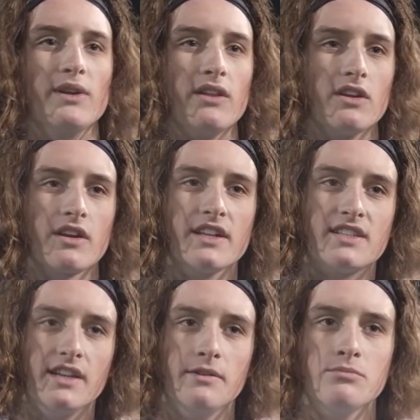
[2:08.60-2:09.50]
We know they're a good
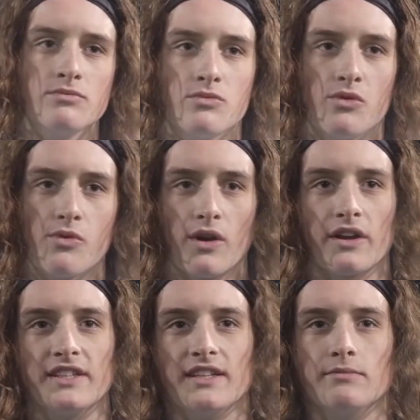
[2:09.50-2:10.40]
team. We're a
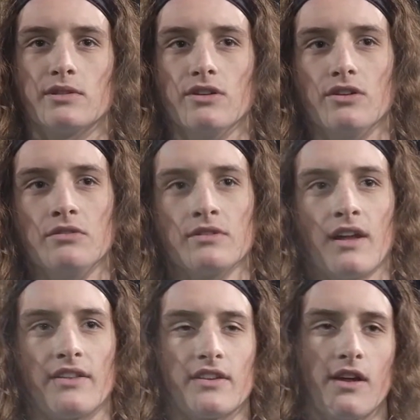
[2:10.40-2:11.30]
good team, too.
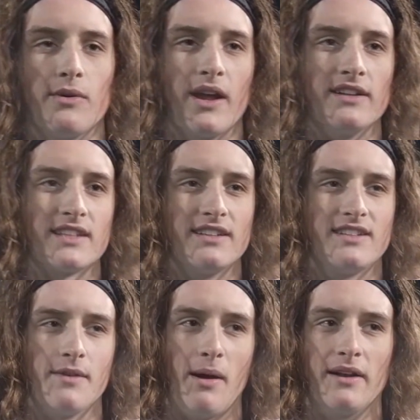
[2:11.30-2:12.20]
I think that we have to get
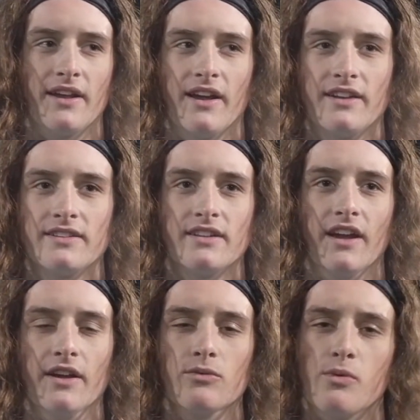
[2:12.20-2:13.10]
day by day,
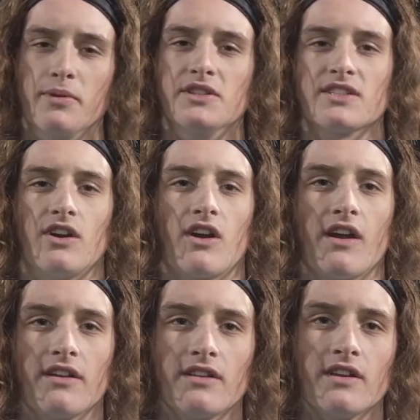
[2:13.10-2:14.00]
and we'll be just all right.